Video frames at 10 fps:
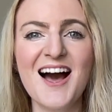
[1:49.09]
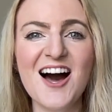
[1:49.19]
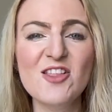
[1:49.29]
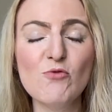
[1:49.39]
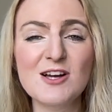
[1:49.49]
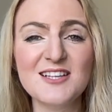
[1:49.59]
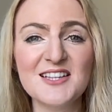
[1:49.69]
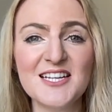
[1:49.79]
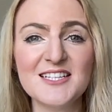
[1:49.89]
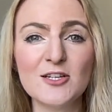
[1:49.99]
Otherwise, I
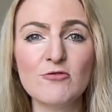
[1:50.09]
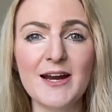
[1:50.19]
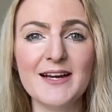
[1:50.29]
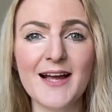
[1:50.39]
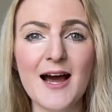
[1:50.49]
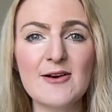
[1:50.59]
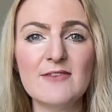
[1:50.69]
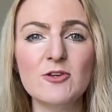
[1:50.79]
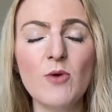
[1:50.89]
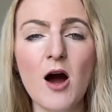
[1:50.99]
think it's a great account
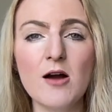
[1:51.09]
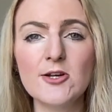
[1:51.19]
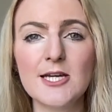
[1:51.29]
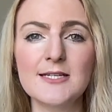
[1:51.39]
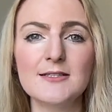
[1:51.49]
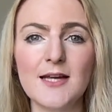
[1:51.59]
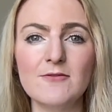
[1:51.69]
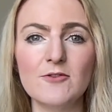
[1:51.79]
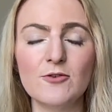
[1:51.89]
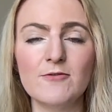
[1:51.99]
if you are looking to save
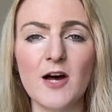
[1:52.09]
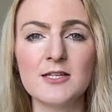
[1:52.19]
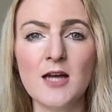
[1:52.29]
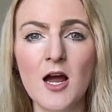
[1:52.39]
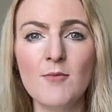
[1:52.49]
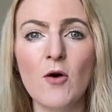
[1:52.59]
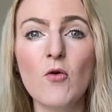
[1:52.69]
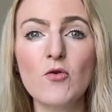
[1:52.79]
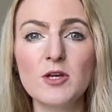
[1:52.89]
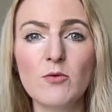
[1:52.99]
for your first home
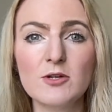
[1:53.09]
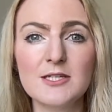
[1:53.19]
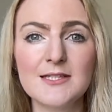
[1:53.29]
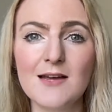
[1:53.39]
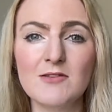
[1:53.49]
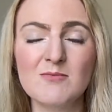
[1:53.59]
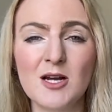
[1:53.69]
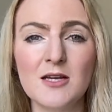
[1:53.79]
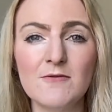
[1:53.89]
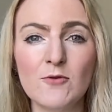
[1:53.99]
or you want to save the
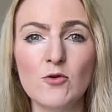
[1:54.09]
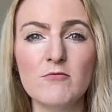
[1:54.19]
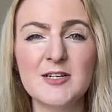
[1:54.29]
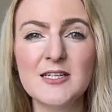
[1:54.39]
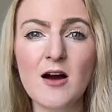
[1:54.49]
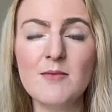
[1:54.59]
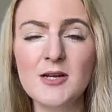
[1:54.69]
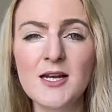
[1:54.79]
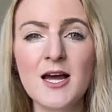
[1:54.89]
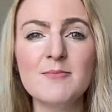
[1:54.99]
money for
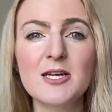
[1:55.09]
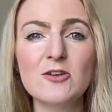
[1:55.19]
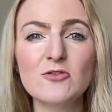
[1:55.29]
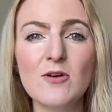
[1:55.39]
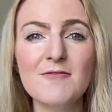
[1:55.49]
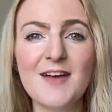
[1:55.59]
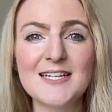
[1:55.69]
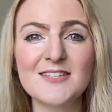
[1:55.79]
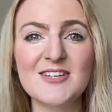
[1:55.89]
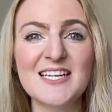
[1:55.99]
retirement, because you're
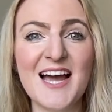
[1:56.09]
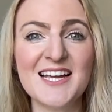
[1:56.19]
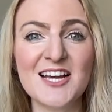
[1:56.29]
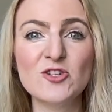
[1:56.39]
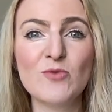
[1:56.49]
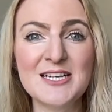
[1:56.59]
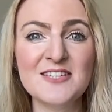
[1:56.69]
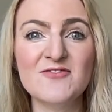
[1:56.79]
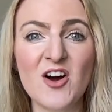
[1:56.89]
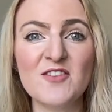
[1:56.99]
effectively getting a
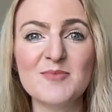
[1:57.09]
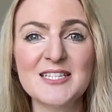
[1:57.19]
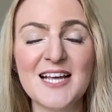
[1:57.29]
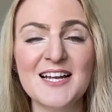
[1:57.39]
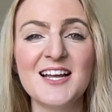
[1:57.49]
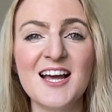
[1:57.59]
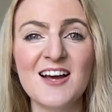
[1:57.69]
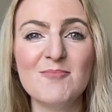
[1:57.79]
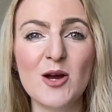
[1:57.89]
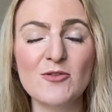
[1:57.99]
25%
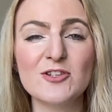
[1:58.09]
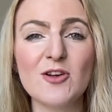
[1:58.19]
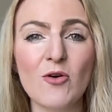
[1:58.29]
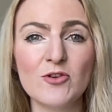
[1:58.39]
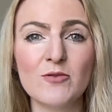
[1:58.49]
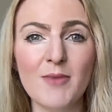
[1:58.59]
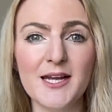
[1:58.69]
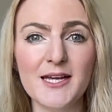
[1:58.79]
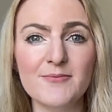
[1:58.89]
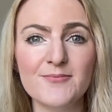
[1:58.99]
bonus on your
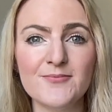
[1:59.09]
money.